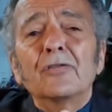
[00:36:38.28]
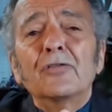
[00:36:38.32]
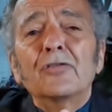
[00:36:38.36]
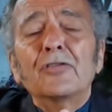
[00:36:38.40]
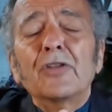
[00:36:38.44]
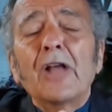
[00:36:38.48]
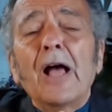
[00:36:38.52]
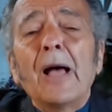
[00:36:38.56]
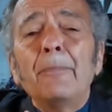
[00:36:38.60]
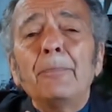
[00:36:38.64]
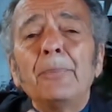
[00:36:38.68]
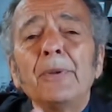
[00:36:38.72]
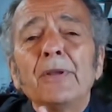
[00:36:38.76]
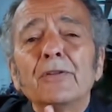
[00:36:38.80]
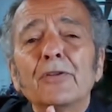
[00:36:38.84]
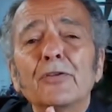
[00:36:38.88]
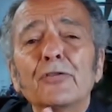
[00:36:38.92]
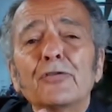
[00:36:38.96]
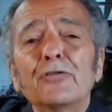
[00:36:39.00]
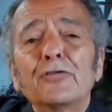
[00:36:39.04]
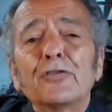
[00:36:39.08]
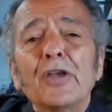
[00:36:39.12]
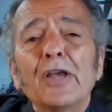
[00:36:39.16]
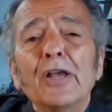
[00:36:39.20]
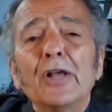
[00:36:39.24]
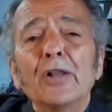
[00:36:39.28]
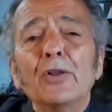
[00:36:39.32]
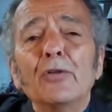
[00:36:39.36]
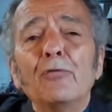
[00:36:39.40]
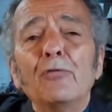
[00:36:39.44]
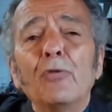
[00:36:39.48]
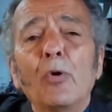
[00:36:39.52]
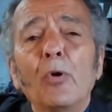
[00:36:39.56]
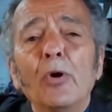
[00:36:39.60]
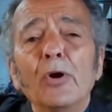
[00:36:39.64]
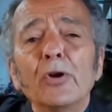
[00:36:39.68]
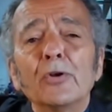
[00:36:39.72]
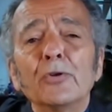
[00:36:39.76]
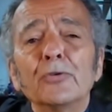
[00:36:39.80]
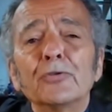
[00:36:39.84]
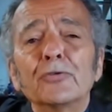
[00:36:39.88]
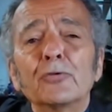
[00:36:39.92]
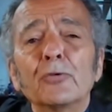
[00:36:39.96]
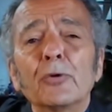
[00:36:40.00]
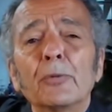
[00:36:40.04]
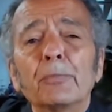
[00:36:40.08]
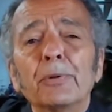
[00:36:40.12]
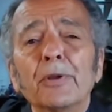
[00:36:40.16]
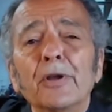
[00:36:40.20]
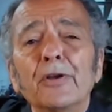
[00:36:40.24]
stopping the sale of oil
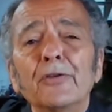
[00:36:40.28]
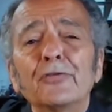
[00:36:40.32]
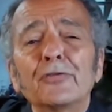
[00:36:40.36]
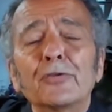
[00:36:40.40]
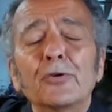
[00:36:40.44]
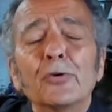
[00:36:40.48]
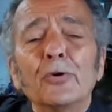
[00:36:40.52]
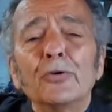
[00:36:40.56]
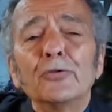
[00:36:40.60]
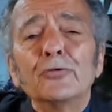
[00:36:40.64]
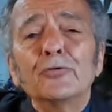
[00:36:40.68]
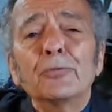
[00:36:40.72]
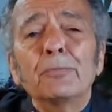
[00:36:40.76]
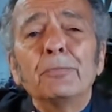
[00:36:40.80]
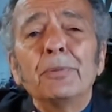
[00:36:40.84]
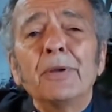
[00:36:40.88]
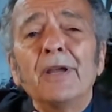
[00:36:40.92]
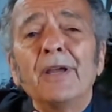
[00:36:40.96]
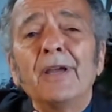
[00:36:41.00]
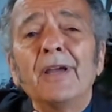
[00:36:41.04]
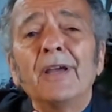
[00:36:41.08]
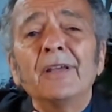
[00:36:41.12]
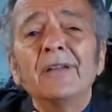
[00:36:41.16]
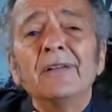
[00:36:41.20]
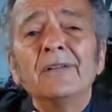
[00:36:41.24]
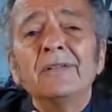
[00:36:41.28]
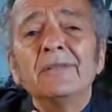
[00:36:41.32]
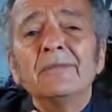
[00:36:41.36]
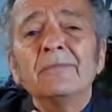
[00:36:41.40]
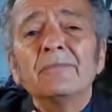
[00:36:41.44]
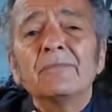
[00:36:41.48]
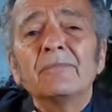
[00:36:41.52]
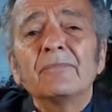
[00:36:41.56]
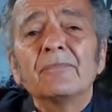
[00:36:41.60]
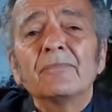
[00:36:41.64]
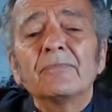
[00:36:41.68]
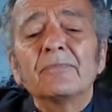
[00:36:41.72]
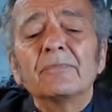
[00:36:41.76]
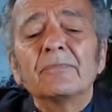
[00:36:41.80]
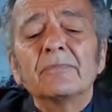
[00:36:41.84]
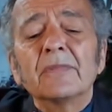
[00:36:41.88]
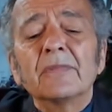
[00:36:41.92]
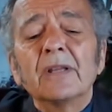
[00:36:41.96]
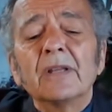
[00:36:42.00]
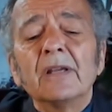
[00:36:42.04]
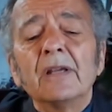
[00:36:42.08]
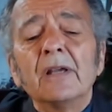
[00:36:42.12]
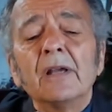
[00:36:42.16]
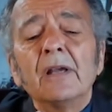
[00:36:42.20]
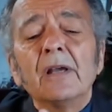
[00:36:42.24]
to a place called Japan?
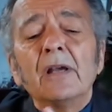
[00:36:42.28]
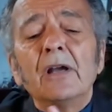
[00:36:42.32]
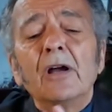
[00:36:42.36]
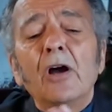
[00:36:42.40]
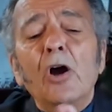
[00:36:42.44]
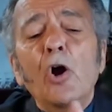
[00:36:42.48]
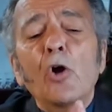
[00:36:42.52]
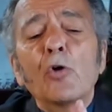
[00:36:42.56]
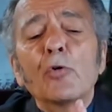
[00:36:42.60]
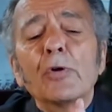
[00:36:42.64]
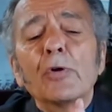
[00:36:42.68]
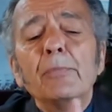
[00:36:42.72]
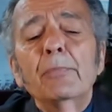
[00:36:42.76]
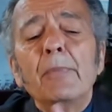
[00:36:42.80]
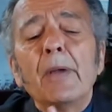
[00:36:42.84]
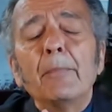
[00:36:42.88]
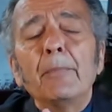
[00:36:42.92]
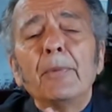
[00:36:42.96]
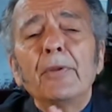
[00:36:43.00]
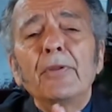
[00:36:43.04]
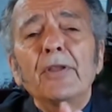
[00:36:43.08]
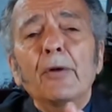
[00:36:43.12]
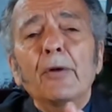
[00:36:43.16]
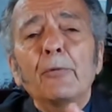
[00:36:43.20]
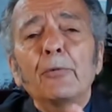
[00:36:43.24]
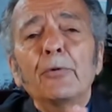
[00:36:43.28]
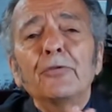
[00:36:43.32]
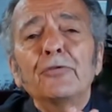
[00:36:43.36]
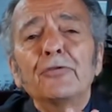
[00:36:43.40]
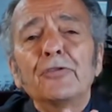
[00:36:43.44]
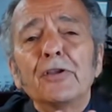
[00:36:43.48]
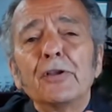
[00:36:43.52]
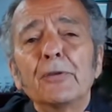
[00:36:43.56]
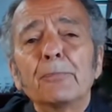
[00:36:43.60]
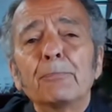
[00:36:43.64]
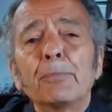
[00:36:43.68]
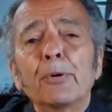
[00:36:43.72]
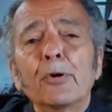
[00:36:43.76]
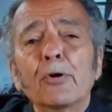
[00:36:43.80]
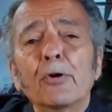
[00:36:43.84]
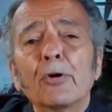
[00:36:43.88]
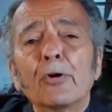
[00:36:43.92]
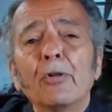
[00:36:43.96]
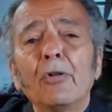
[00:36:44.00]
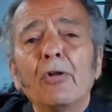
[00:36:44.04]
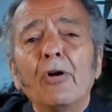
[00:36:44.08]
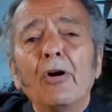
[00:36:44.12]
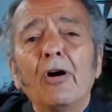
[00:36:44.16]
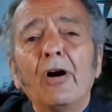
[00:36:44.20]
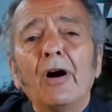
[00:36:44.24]
Oh, remember that was the
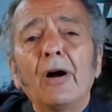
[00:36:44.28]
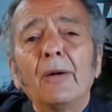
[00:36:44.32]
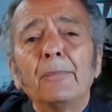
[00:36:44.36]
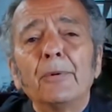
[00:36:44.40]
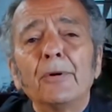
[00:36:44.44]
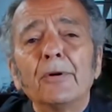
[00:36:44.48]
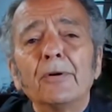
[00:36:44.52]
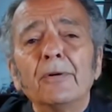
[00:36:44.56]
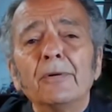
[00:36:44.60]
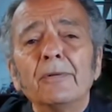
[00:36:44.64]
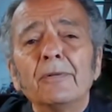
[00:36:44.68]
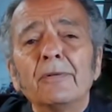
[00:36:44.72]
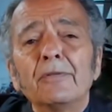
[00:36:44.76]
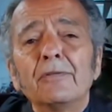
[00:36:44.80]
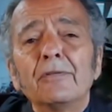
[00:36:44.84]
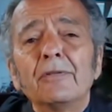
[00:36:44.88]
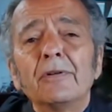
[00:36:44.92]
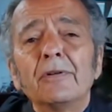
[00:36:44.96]
Pearl Harbor?